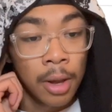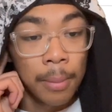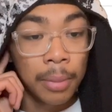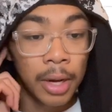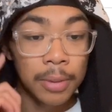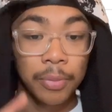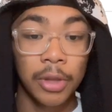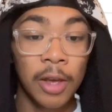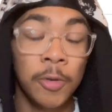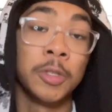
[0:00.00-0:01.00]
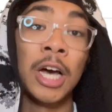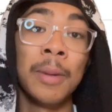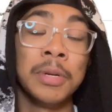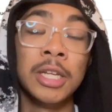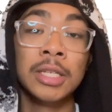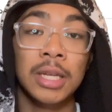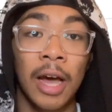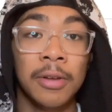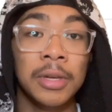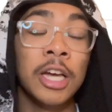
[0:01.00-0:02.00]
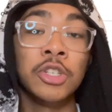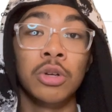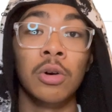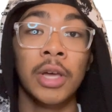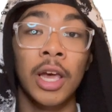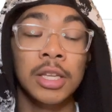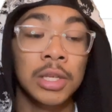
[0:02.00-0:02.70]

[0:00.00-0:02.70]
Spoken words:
But if you're typing this, I guess you're okay,